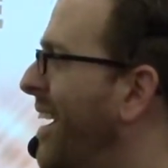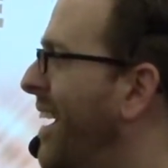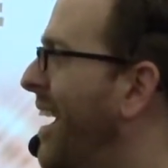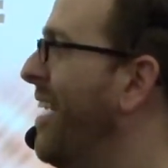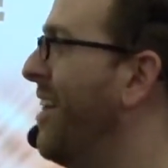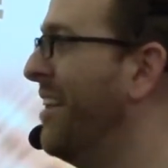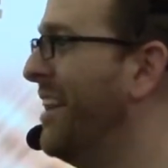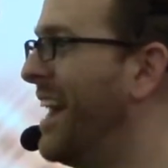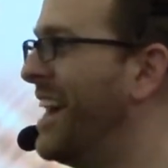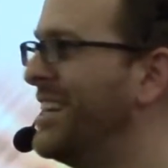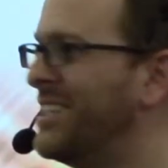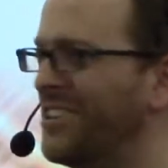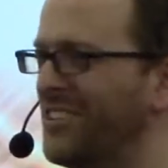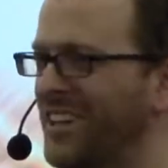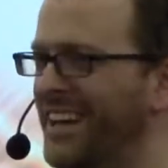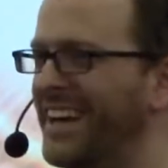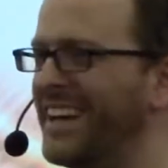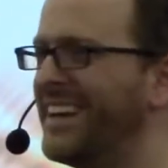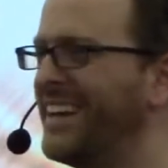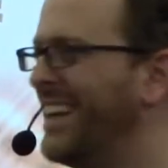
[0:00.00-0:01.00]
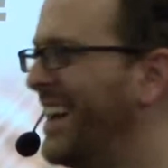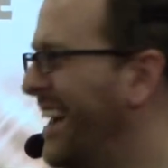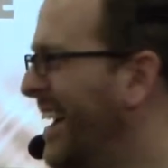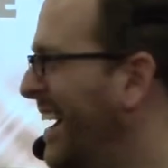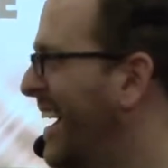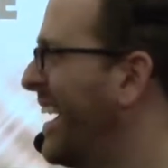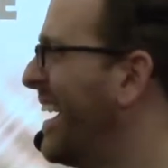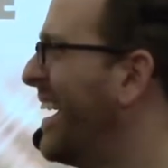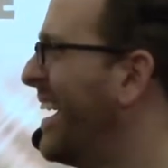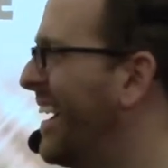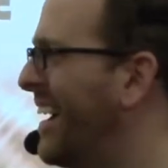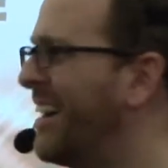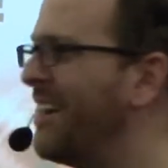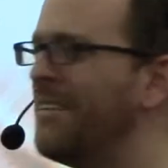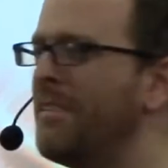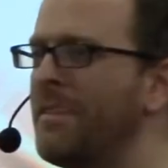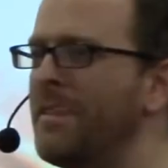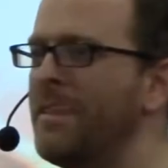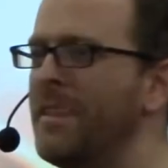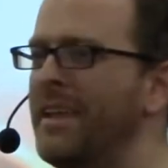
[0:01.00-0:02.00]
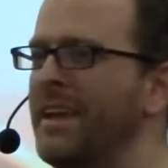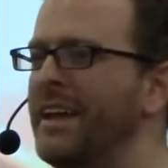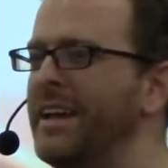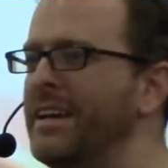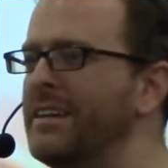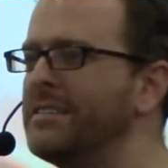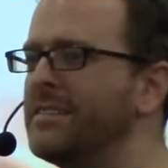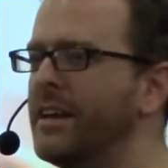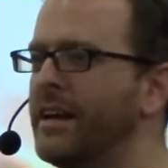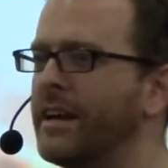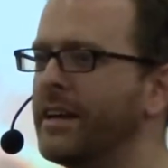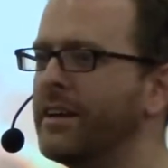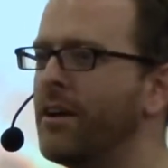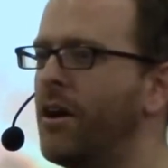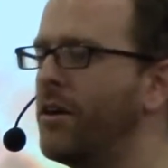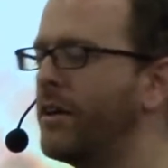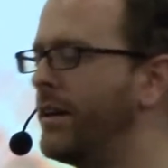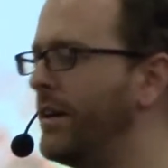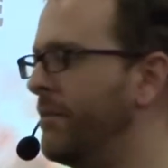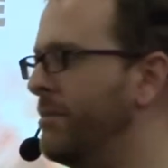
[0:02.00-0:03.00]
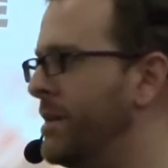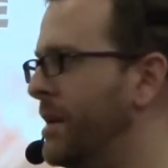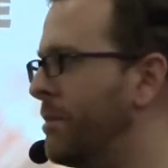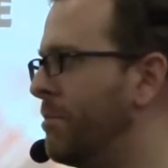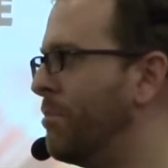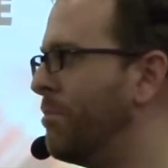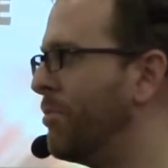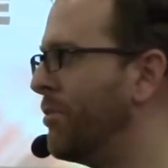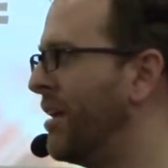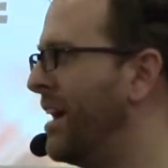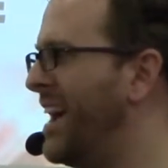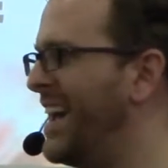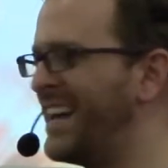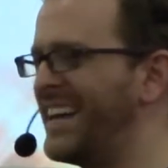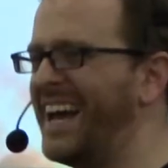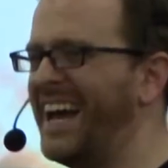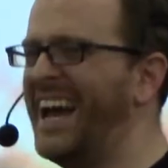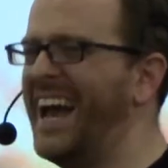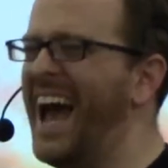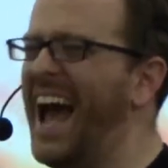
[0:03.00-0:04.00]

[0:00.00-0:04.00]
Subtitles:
Now, the ladies are like, yeah. He's like, oh, give me a break.